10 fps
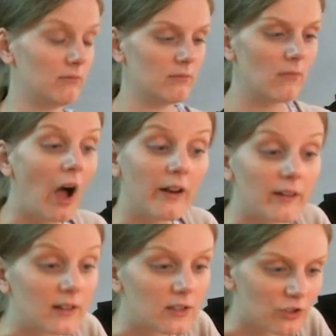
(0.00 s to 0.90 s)

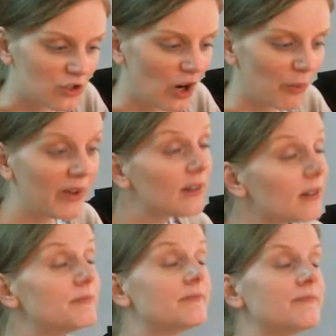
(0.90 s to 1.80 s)
anisotropic,
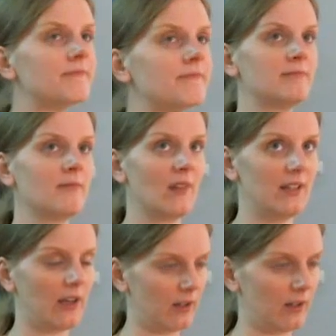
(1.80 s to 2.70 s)

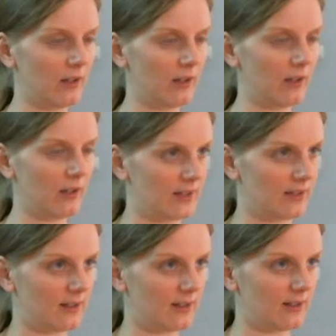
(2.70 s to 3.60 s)

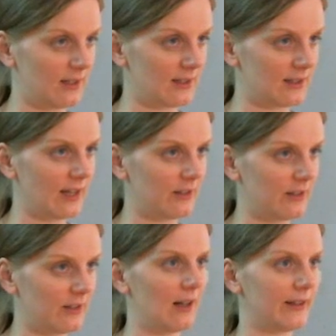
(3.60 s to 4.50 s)
inside the
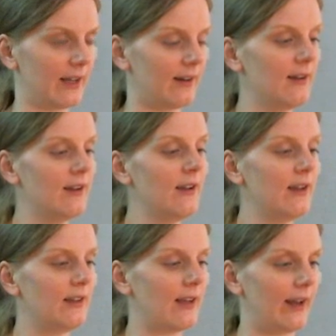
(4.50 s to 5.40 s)
cell
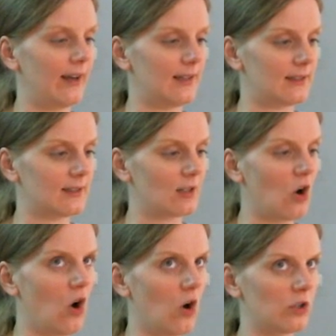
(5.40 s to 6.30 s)
that is
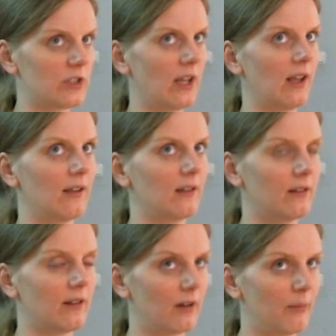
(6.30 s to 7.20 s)
causing
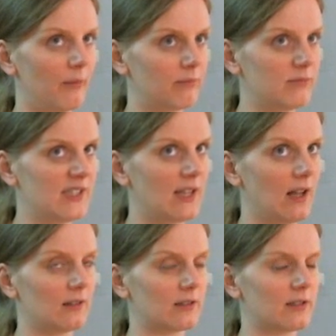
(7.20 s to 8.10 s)
the
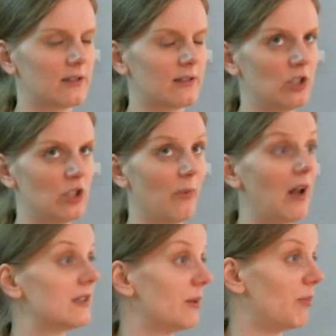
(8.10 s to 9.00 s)
cells to
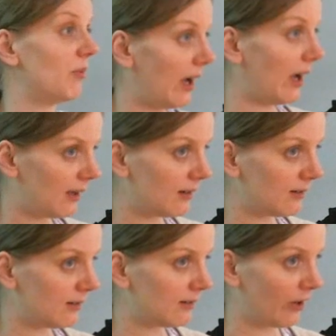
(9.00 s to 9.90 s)
multiply.
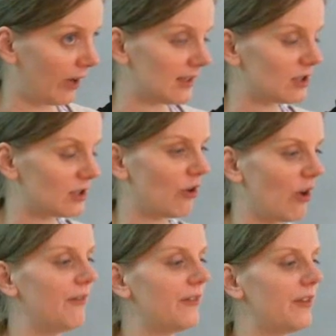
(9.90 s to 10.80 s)
Okay, so you
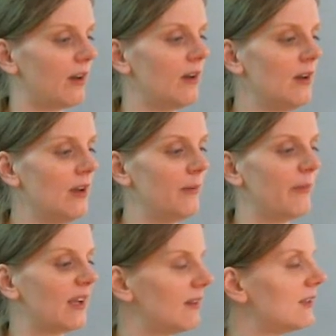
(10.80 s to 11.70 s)
have the
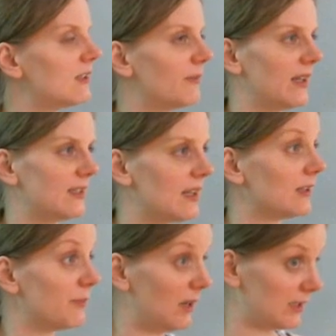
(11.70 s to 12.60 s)
mechanism that
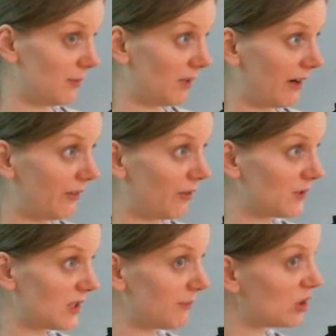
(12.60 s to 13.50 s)
cells multiply from
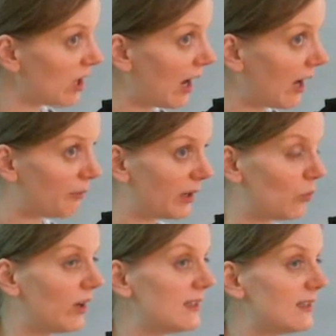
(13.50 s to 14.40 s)
time to time, but
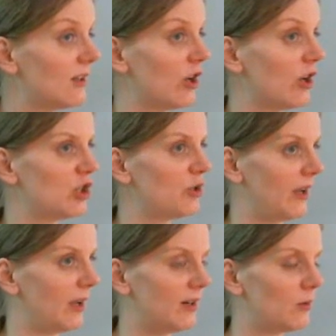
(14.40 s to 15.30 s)
what is it going to be?
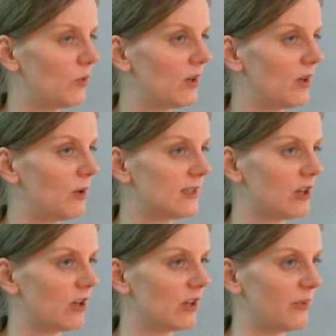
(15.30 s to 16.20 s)
What is going to be the outcome? It
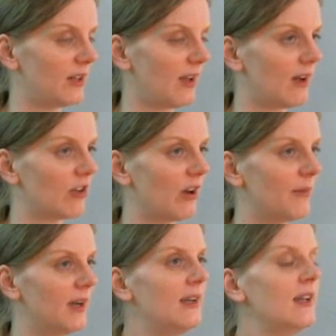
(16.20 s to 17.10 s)
needs to be
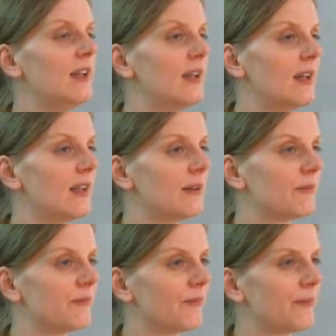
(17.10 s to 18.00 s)
anisotropic because they need
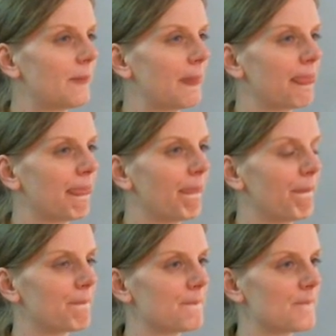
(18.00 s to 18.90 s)
to pull
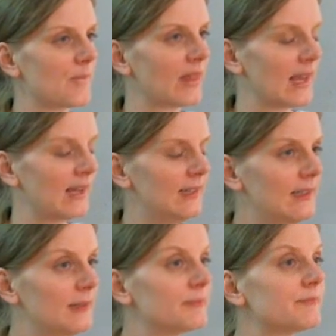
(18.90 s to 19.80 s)
the
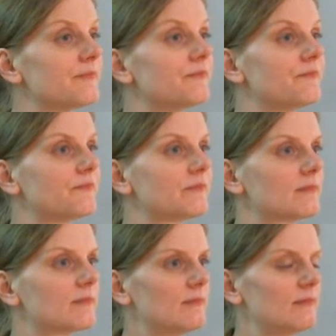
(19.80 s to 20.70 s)

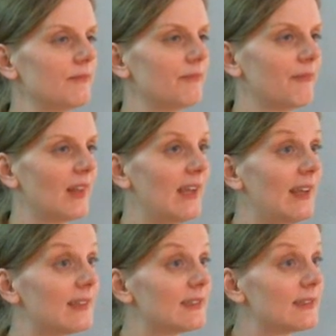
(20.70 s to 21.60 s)
chromosomes apart
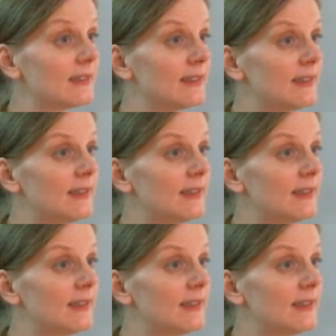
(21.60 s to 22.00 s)
into two